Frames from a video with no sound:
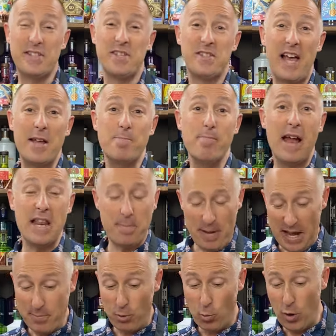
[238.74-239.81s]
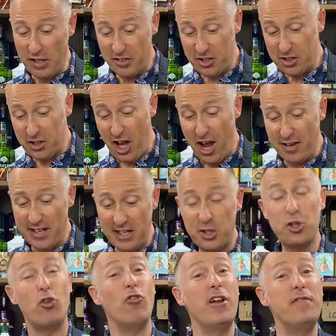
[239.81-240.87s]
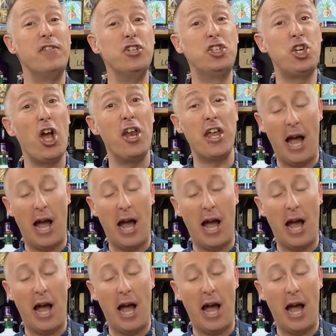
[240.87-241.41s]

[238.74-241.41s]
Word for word: as I say, many people would stir this or even churn